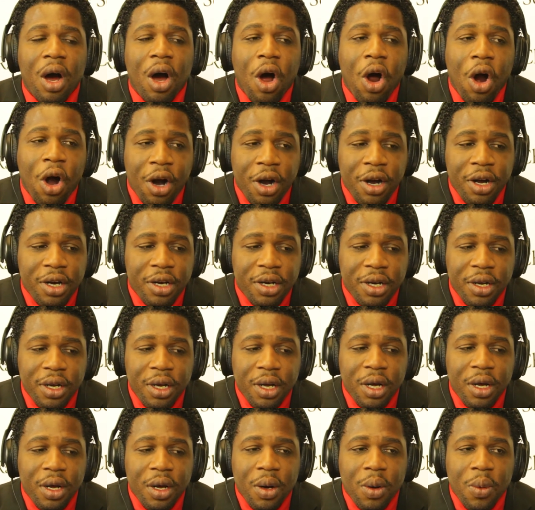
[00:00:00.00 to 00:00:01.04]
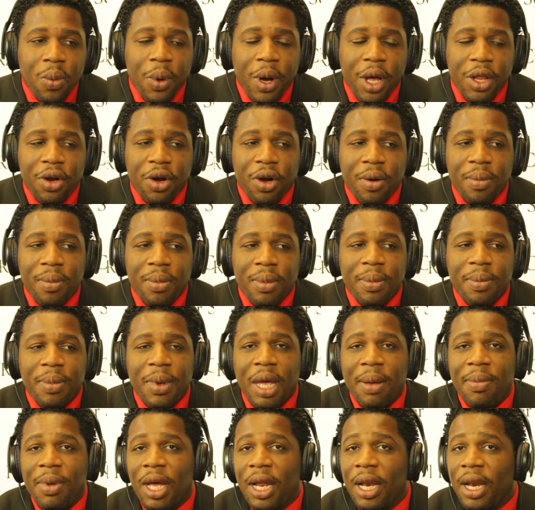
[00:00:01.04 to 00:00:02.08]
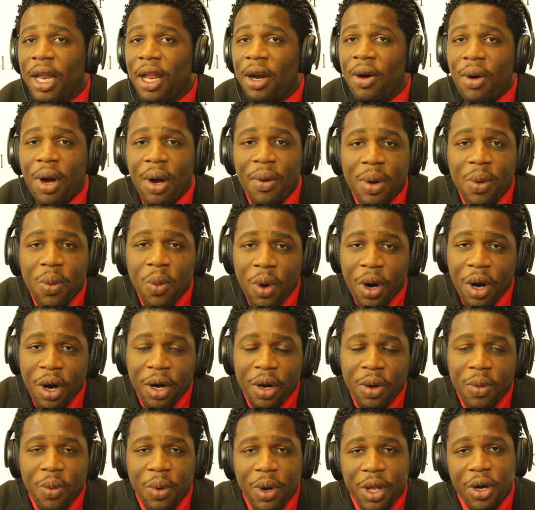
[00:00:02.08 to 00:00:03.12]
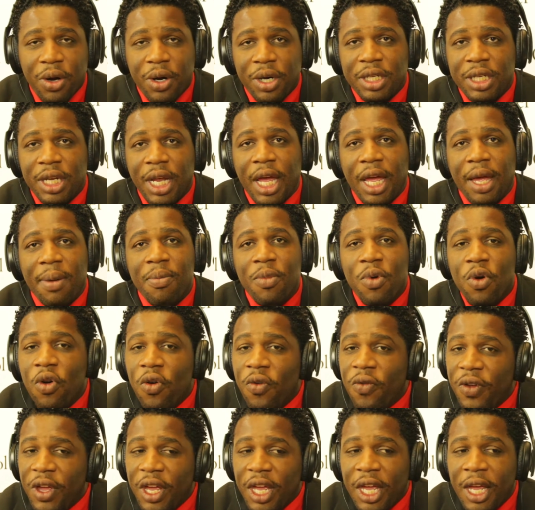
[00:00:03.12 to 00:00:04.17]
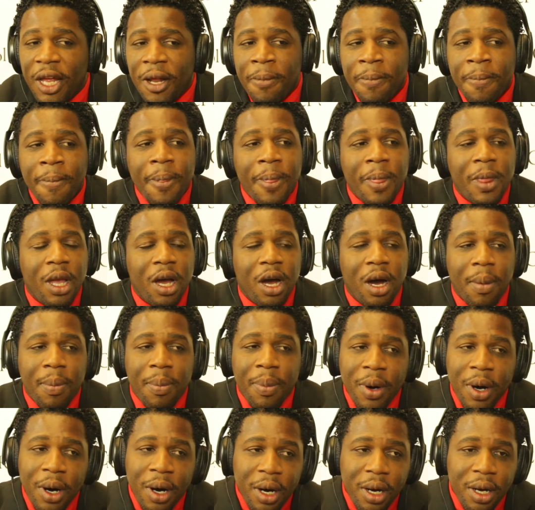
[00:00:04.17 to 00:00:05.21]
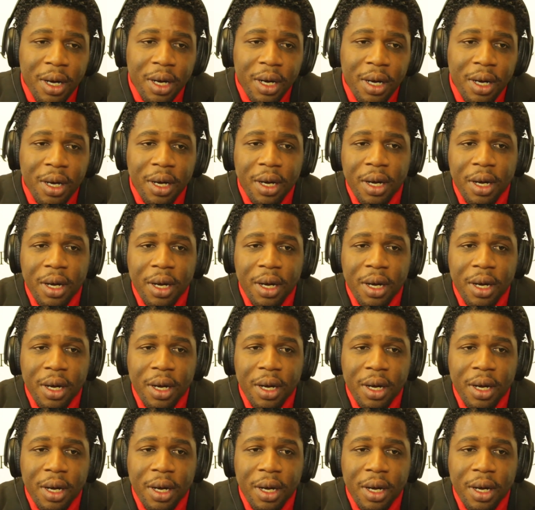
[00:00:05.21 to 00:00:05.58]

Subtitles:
art, whether it may be a literary work, whether it's a movie, a book,